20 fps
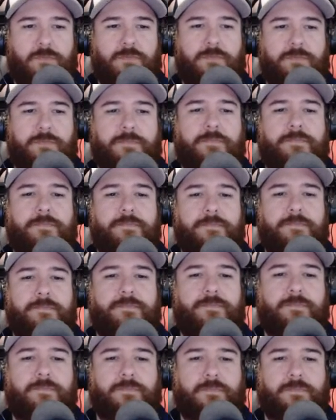
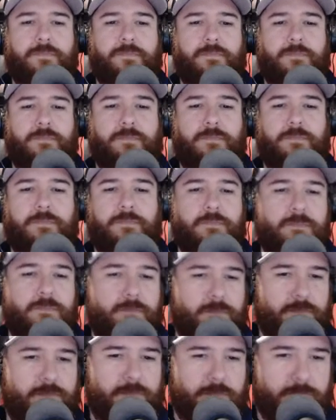
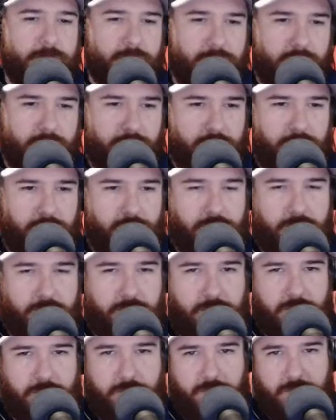
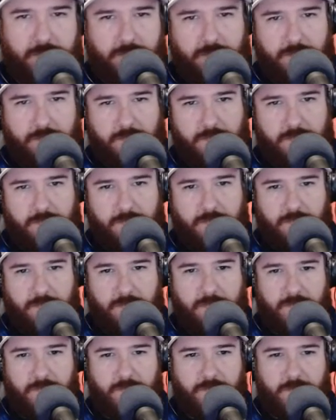
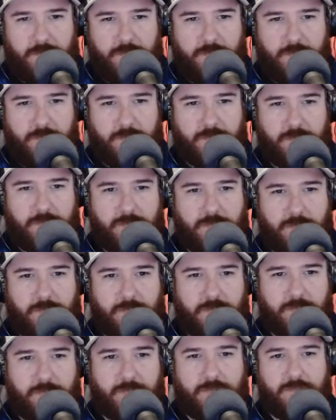
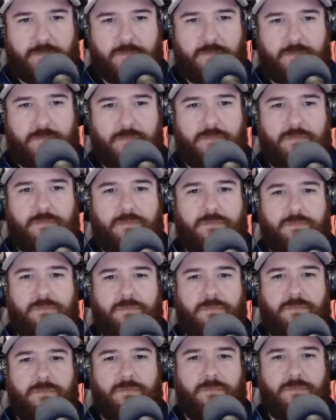
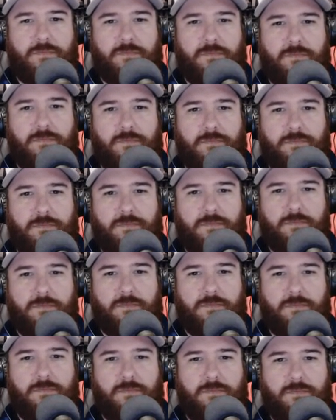
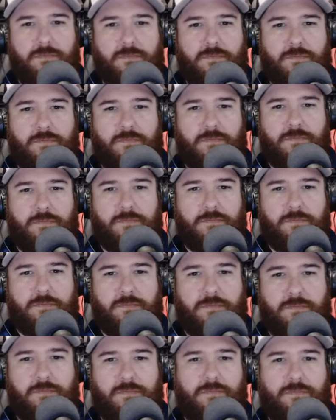This person isn't speaking.